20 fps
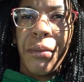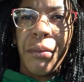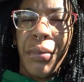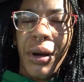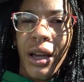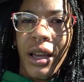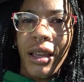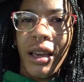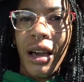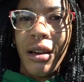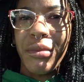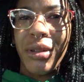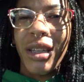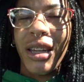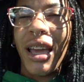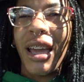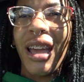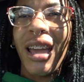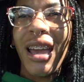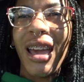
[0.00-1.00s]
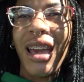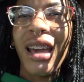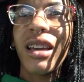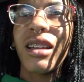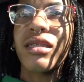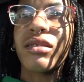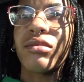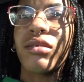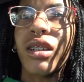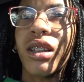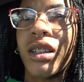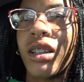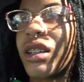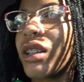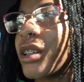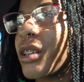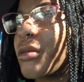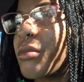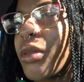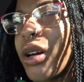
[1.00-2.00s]
But, I mean, they had a
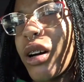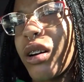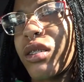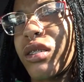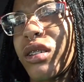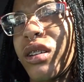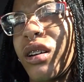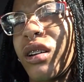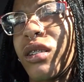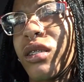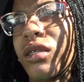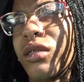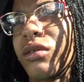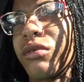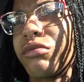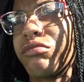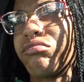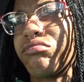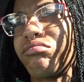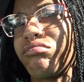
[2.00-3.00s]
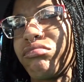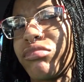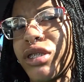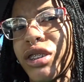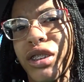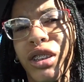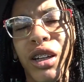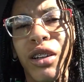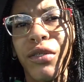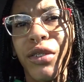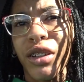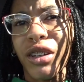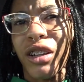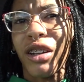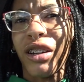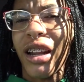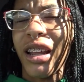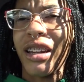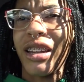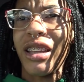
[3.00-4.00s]
good amount of stuff in
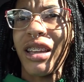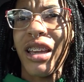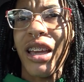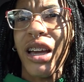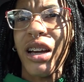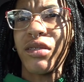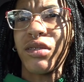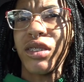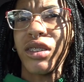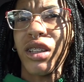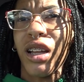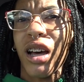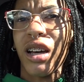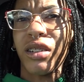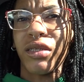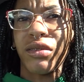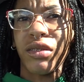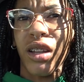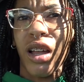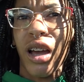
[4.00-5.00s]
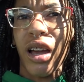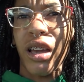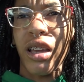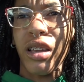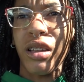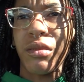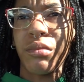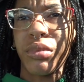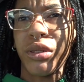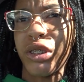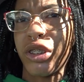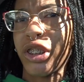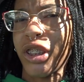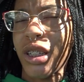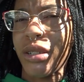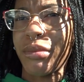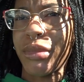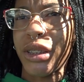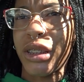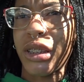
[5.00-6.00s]
there. They did have a lot of, like,
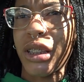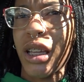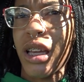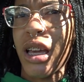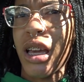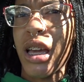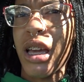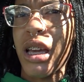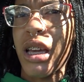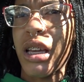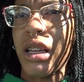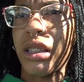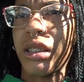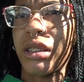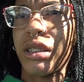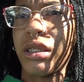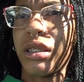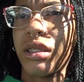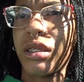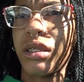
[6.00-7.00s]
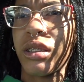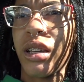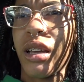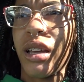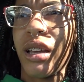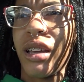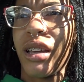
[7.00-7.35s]
pajama sets.